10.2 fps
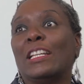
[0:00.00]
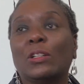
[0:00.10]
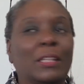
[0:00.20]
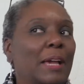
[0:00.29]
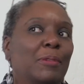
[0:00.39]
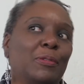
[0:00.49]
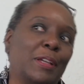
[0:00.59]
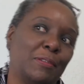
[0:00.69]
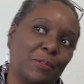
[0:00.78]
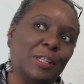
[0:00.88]
they
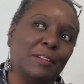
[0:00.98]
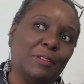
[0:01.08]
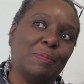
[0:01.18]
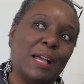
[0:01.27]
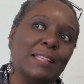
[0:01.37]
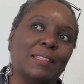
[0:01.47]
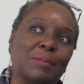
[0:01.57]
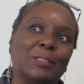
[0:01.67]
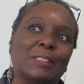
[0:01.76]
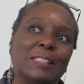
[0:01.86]
collaborate whenever
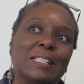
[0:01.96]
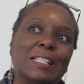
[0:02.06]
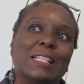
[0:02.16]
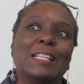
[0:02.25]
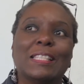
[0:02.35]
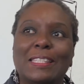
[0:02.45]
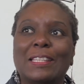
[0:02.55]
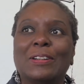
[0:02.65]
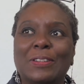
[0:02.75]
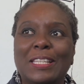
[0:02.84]
possible.
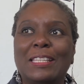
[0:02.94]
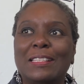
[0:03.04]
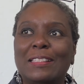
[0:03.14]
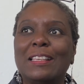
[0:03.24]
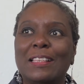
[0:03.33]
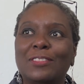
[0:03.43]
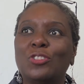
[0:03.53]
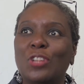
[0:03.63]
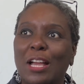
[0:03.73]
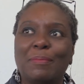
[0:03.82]
So his
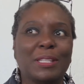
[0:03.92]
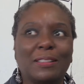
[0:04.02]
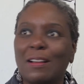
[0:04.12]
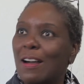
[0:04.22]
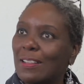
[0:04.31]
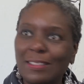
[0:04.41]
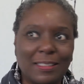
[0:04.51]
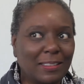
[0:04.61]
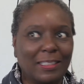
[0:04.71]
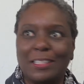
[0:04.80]
job is
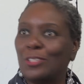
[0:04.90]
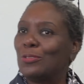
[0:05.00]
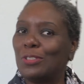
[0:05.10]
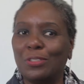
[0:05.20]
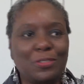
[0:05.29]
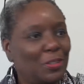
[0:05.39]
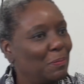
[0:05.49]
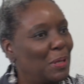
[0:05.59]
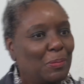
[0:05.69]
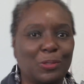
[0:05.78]
constantly introducing
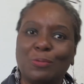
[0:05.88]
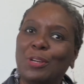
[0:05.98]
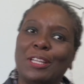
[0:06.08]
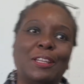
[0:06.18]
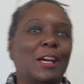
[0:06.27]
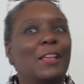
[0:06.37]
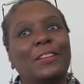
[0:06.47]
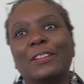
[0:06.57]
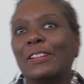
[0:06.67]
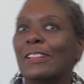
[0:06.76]
people to one
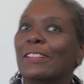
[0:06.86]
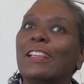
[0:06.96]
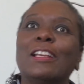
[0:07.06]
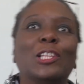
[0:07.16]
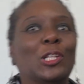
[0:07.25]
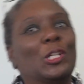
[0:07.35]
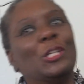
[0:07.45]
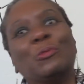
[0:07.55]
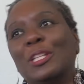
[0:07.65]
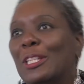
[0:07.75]
another and learning
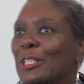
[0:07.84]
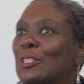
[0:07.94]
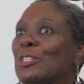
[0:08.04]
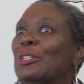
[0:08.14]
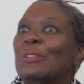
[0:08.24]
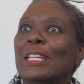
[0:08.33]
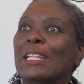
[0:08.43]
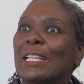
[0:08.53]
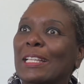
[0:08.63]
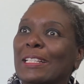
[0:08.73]
what they're doing
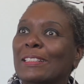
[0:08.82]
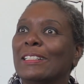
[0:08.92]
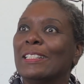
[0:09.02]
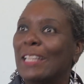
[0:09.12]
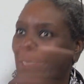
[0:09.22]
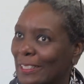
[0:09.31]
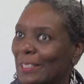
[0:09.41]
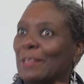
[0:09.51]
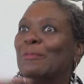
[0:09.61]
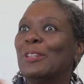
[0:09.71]
and
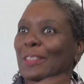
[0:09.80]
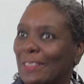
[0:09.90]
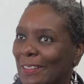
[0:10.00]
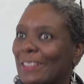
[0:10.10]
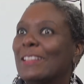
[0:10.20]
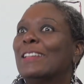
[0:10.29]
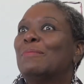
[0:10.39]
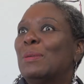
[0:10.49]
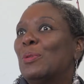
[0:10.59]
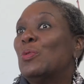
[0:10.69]
connecting them with
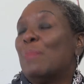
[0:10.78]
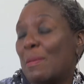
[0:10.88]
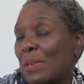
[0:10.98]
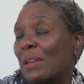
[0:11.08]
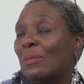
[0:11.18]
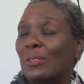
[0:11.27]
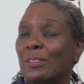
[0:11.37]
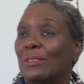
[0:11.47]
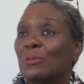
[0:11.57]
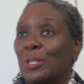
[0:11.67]
people who may be able
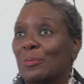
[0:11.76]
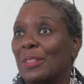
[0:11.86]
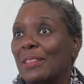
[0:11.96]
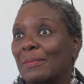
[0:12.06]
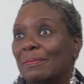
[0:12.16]
to work with them.